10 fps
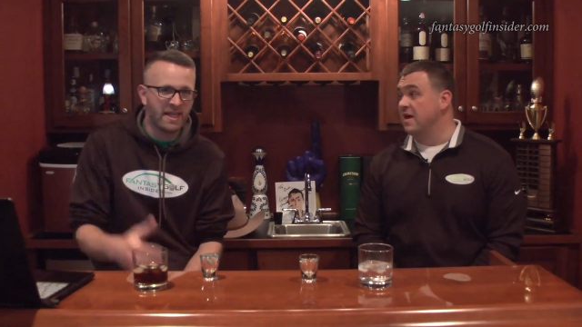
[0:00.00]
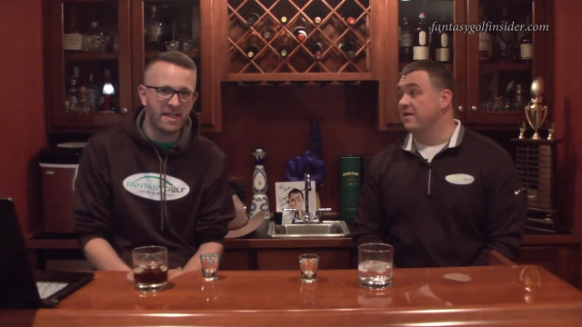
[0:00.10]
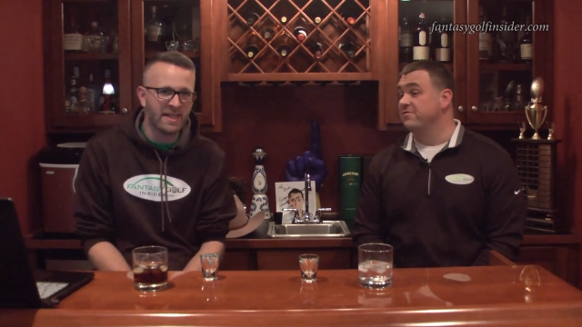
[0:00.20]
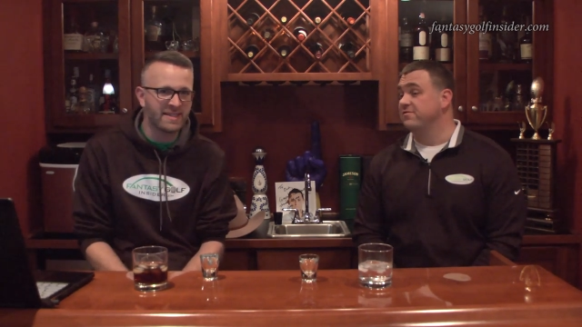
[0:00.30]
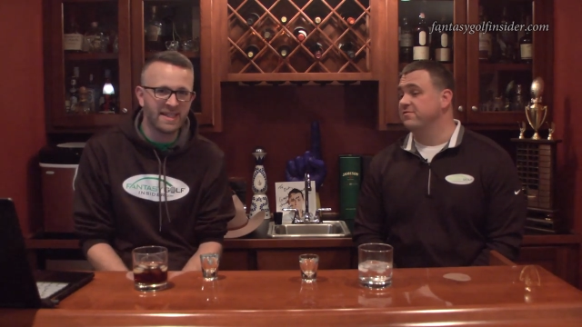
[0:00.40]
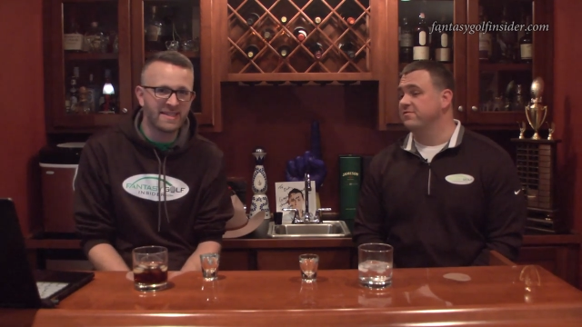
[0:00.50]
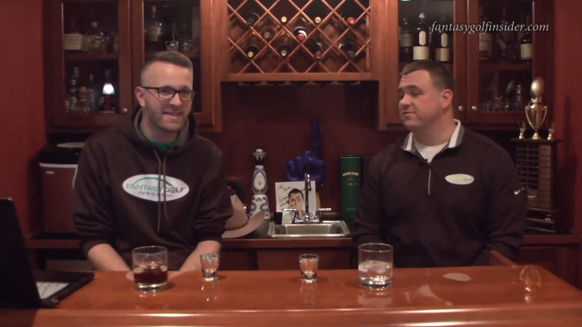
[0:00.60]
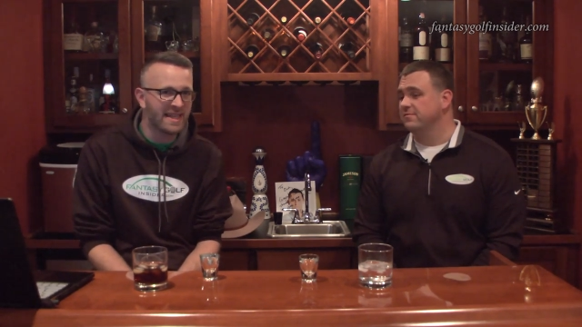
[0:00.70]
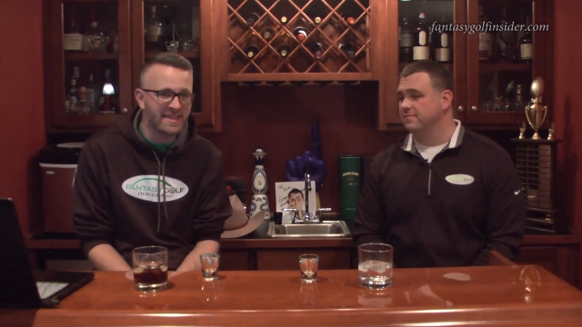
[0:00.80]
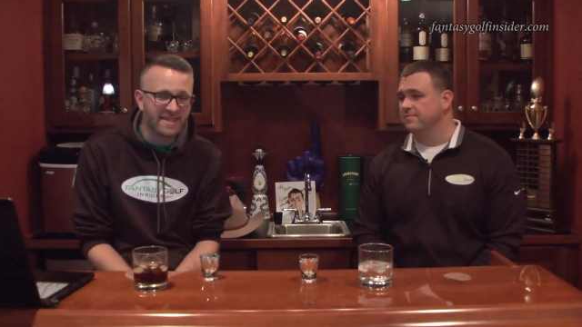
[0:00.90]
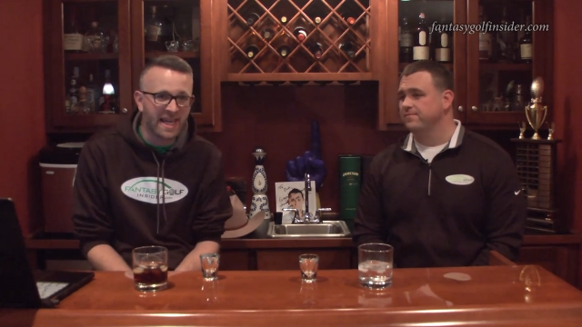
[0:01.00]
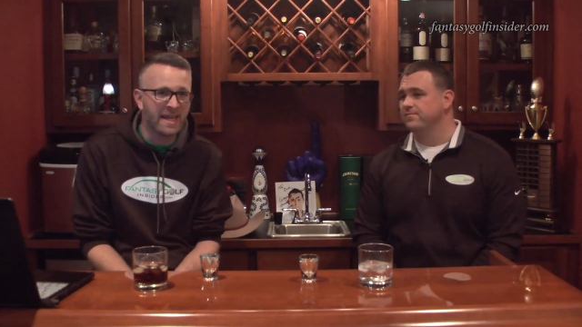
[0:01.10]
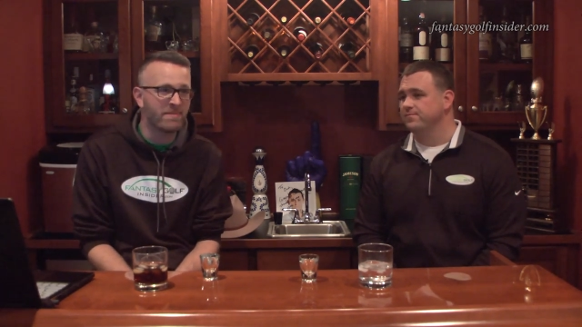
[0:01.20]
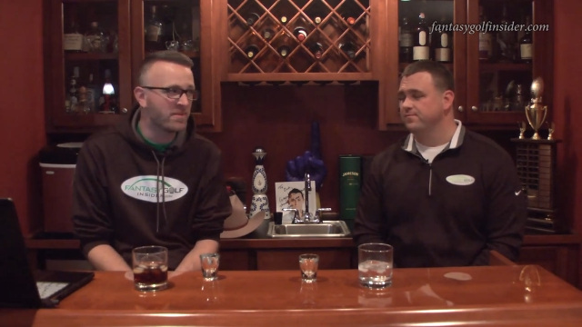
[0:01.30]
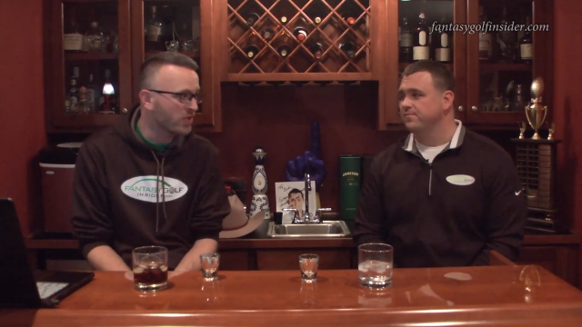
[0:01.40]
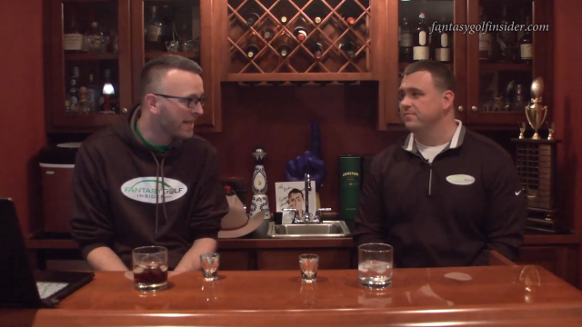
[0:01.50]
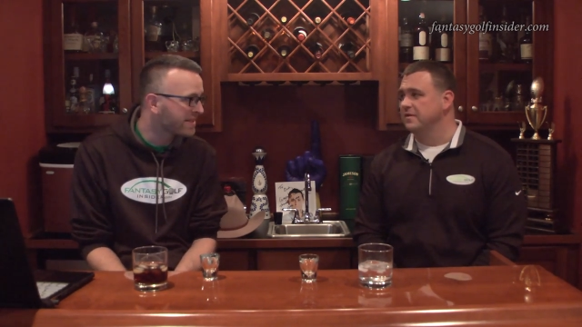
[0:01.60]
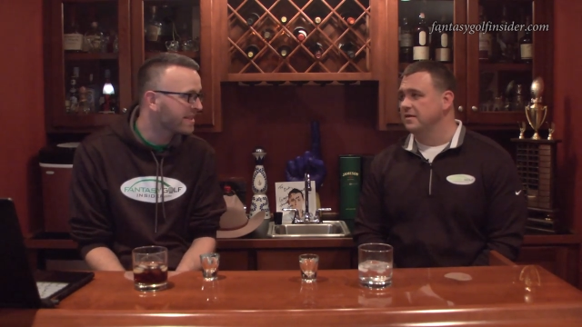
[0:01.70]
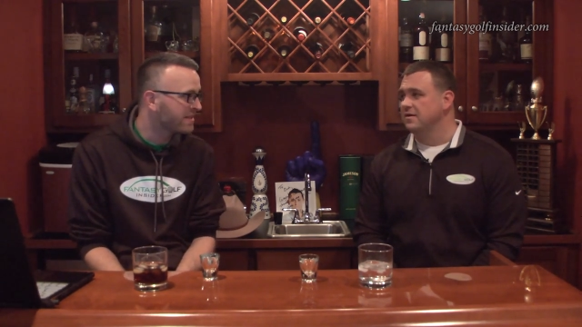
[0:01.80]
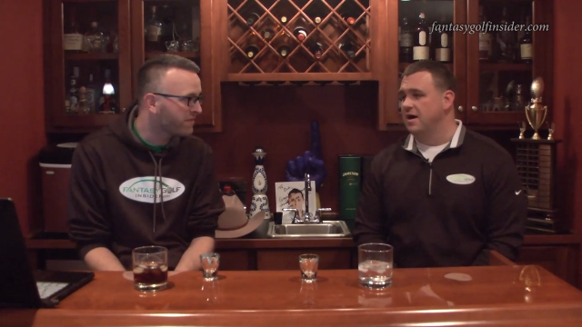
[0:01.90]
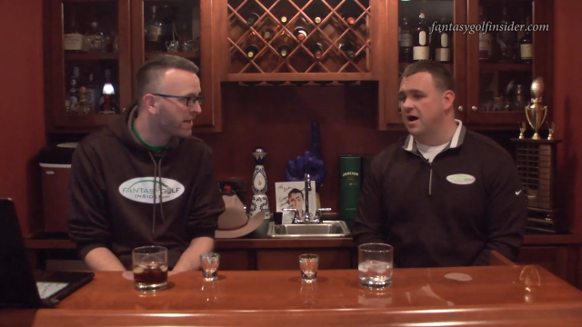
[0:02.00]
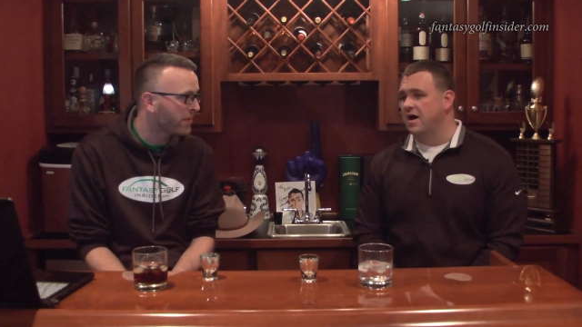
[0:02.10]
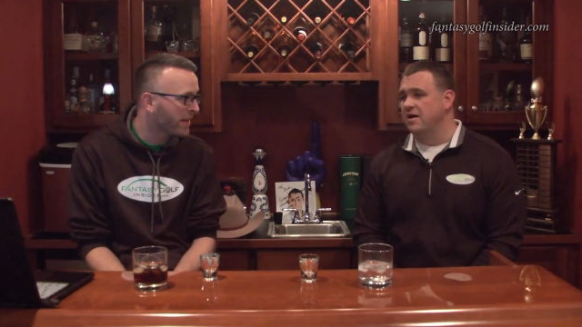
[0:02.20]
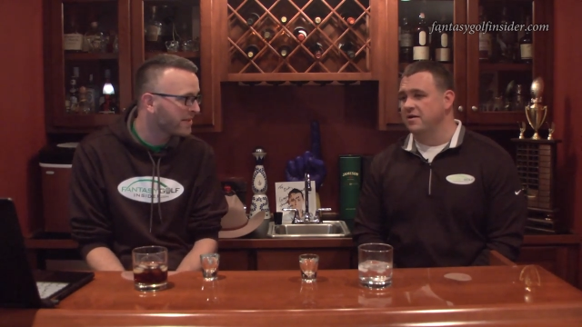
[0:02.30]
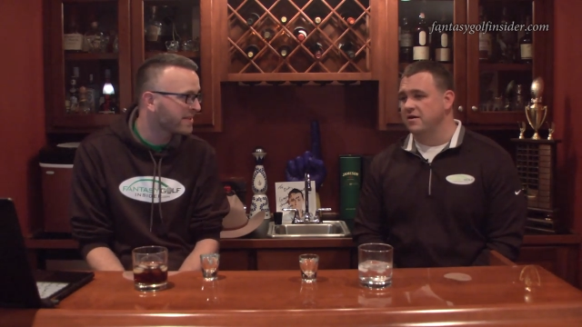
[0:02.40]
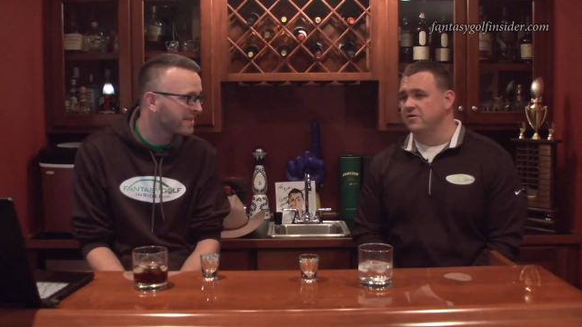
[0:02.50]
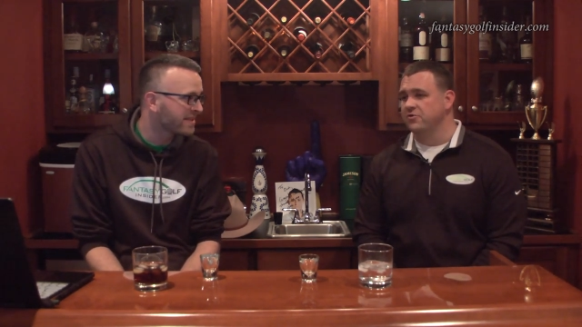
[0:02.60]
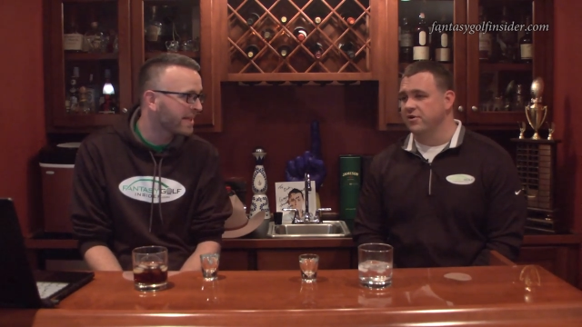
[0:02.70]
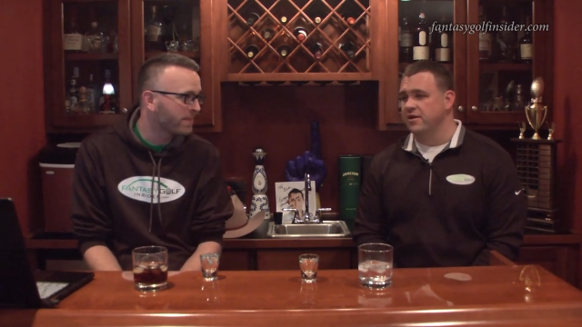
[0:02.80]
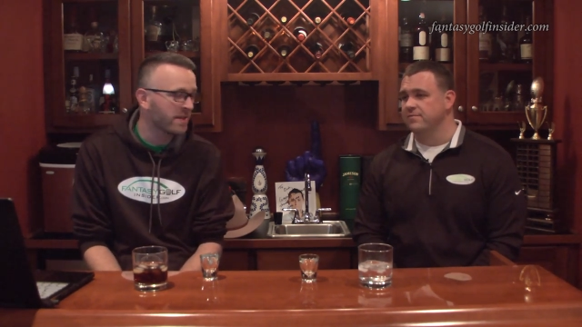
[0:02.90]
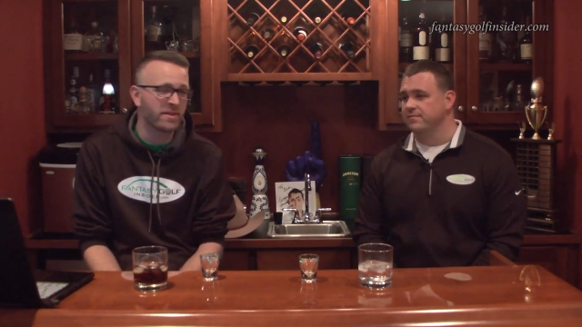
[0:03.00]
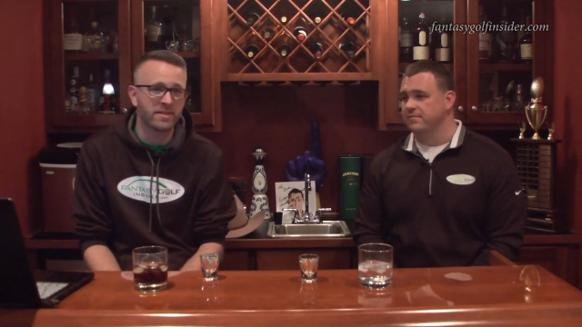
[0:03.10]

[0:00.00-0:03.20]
Speaker 1: Yes, his his, his game translates very well to this agree. type of